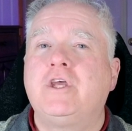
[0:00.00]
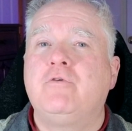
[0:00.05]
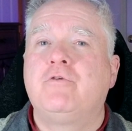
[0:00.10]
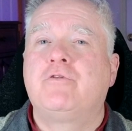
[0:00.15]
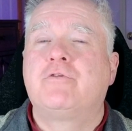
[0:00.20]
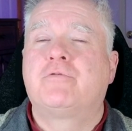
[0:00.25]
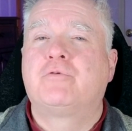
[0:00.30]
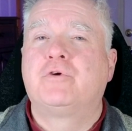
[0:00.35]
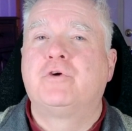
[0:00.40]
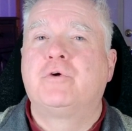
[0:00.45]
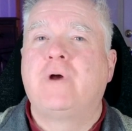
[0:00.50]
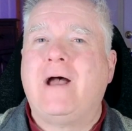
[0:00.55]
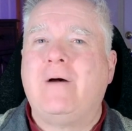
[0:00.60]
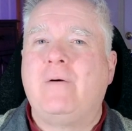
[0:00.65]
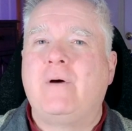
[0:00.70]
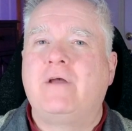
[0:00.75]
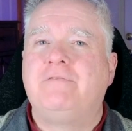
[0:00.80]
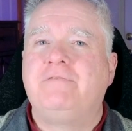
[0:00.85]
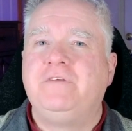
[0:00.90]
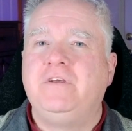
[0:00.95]
you through how
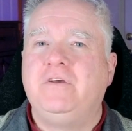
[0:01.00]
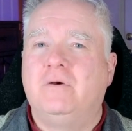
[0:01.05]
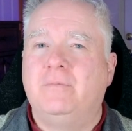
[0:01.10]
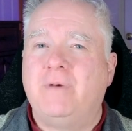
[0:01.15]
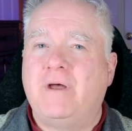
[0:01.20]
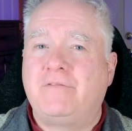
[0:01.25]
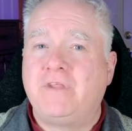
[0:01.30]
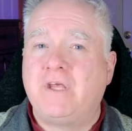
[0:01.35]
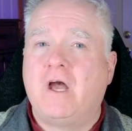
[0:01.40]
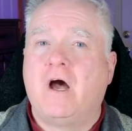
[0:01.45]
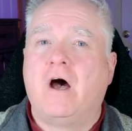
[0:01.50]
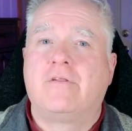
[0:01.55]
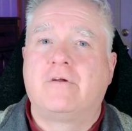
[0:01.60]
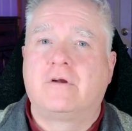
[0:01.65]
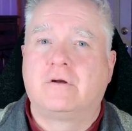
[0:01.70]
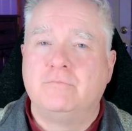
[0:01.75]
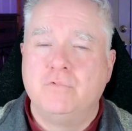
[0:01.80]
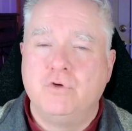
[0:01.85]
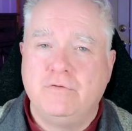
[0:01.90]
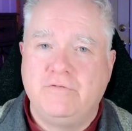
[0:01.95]
I feel about the
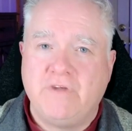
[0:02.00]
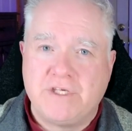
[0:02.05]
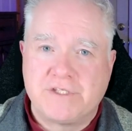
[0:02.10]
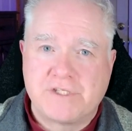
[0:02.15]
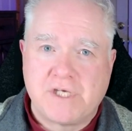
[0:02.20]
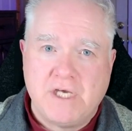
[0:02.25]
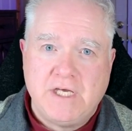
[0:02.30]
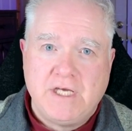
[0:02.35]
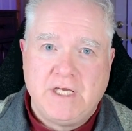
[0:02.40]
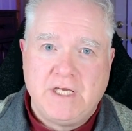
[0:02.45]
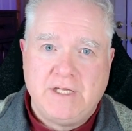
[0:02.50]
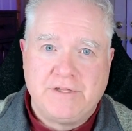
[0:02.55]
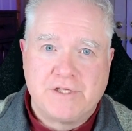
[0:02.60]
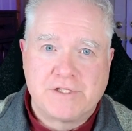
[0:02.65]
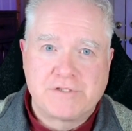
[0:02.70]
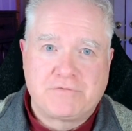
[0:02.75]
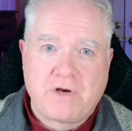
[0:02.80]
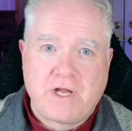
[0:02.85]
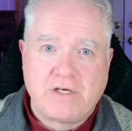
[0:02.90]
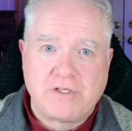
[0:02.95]
other movies in this
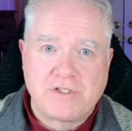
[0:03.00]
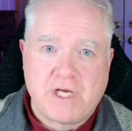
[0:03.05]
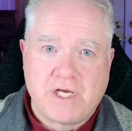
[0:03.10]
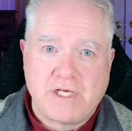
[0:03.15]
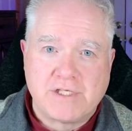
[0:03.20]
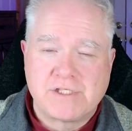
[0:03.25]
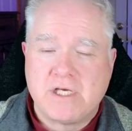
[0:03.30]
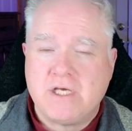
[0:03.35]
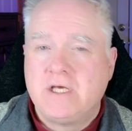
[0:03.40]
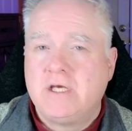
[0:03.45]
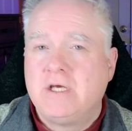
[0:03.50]
franchise.